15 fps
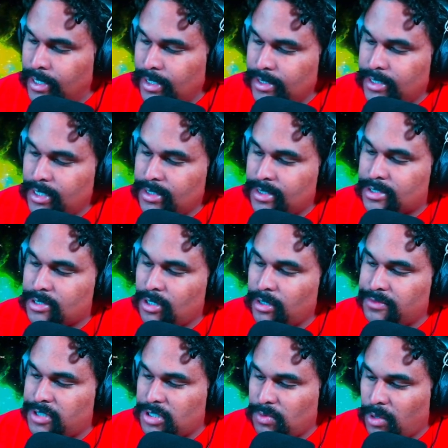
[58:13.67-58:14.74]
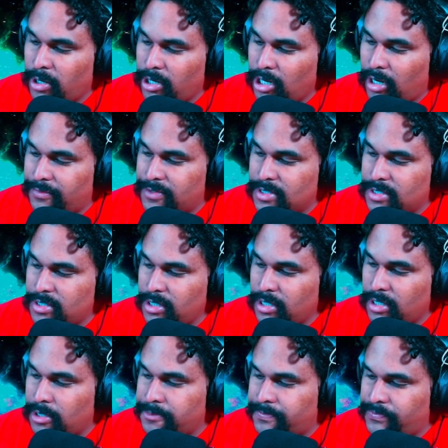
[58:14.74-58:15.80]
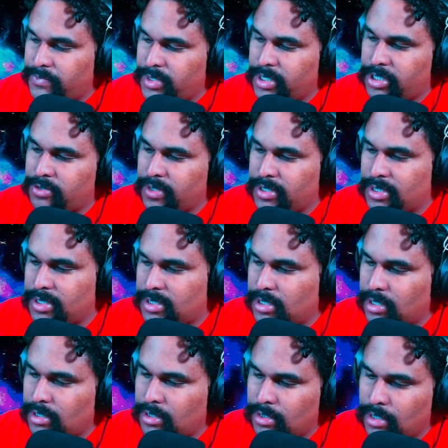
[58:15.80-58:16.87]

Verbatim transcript: Take the scarf she's wearing off and see, Dick Tracy said.